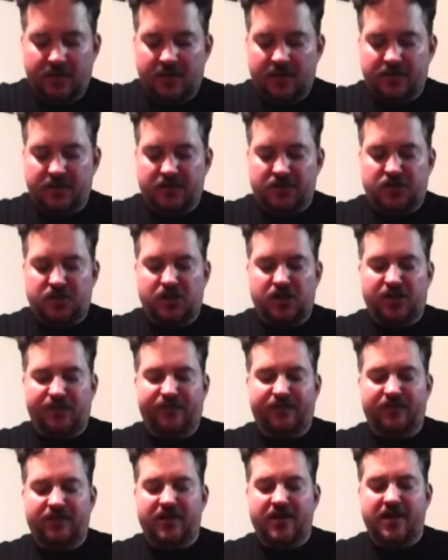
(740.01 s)
This
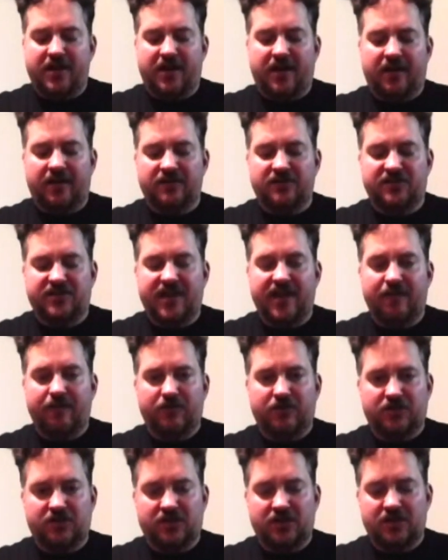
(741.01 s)
Chick-fil-A
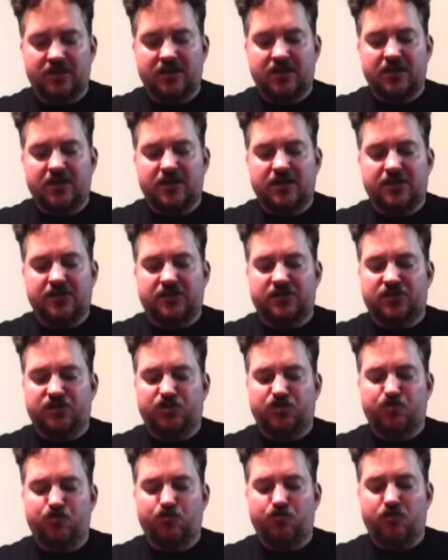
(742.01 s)
sandwich is
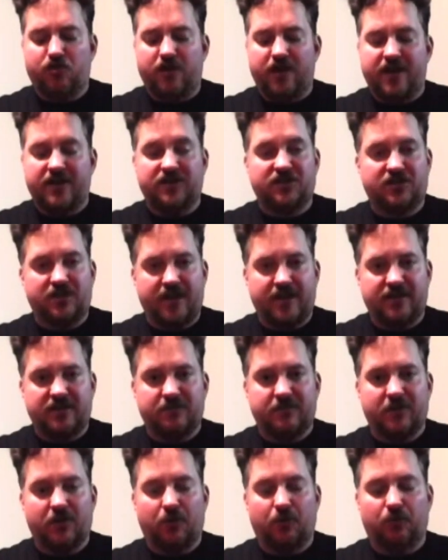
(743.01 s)
sure a sight to
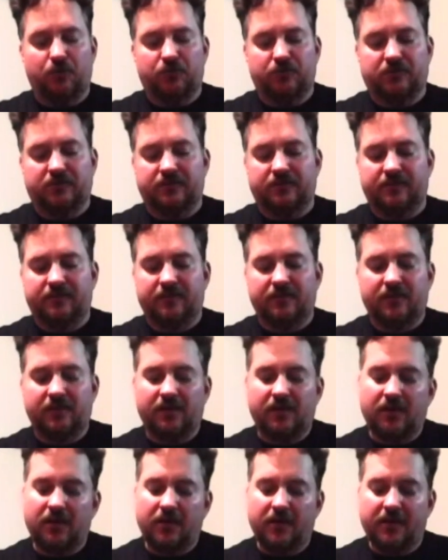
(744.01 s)
behold.
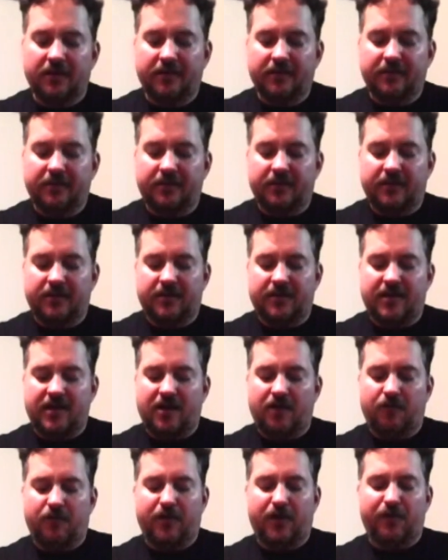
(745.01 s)
And
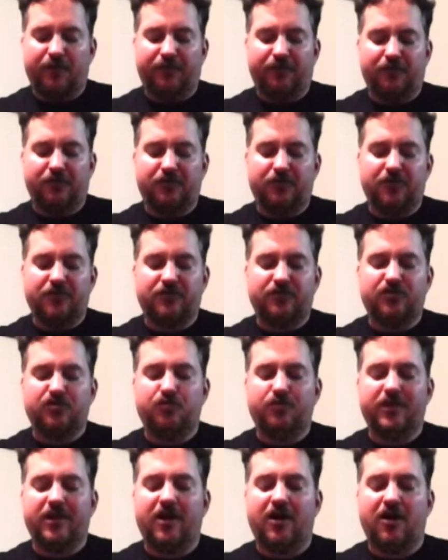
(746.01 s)
now, without further ado,
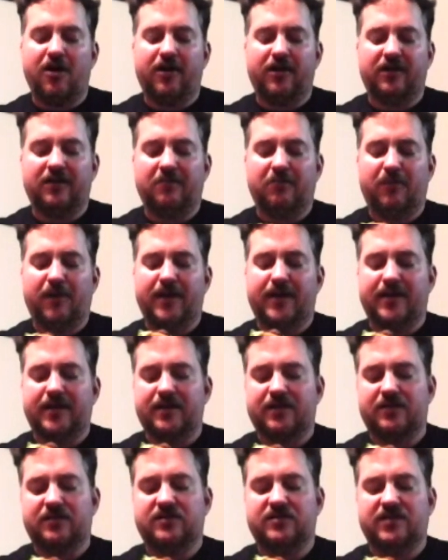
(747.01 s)
we are going to bite into
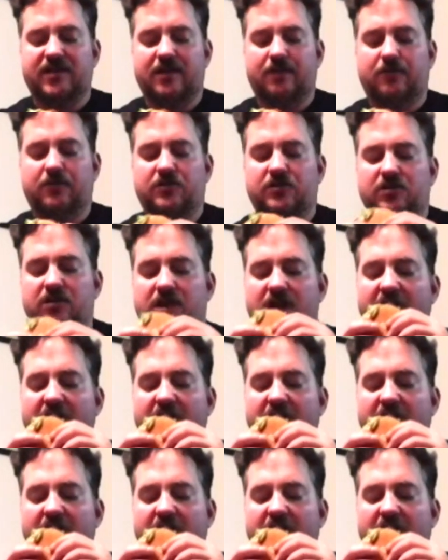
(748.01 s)
the sandwich.